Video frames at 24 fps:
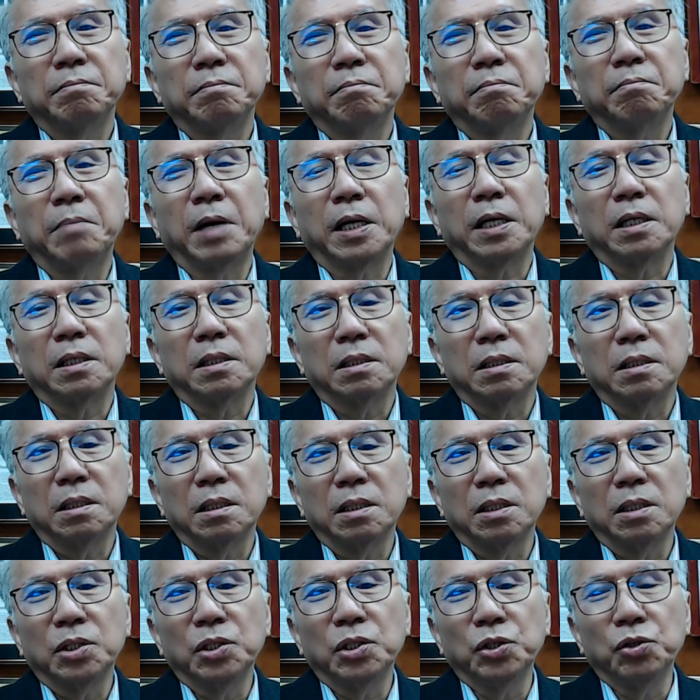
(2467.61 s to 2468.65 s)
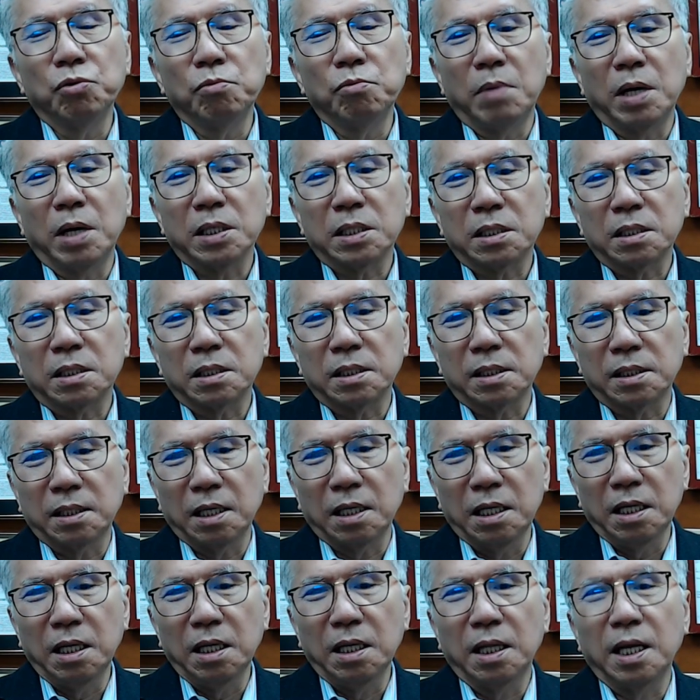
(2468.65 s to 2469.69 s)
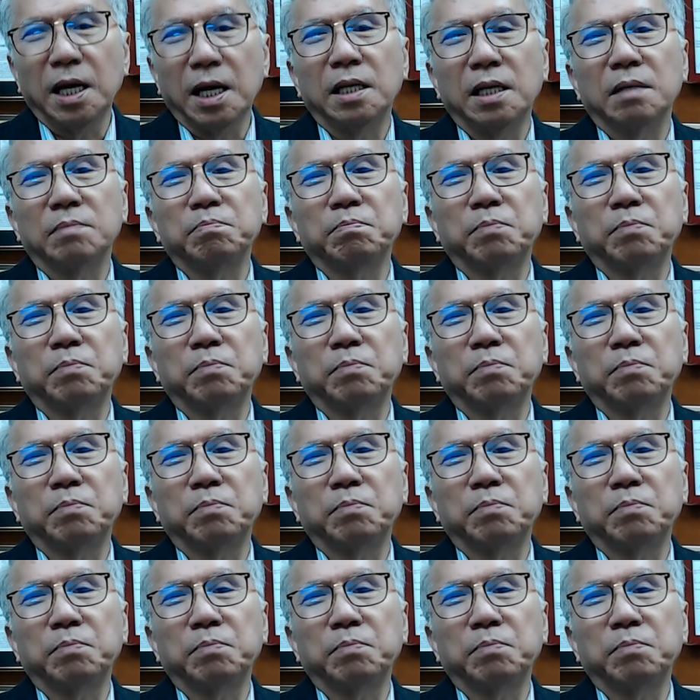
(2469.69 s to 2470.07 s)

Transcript: but you must see that